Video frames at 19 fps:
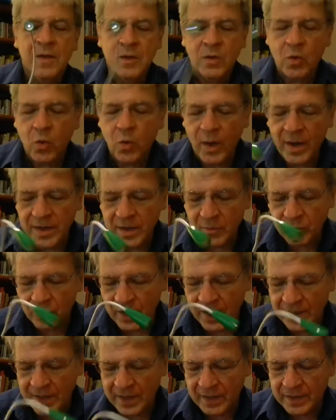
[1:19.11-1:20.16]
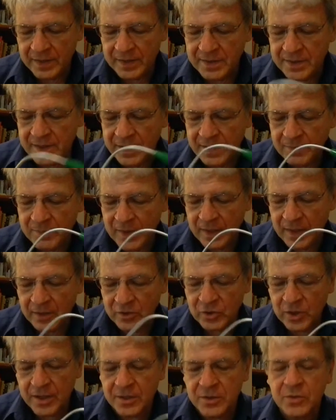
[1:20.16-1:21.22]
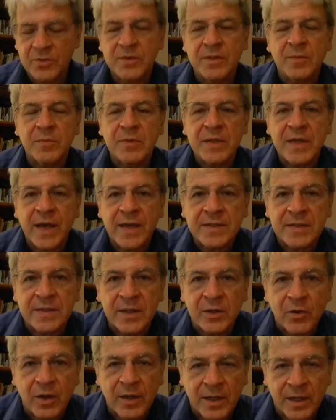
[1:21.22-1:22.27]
Quite a bright LED. And I'll try to do some tests later on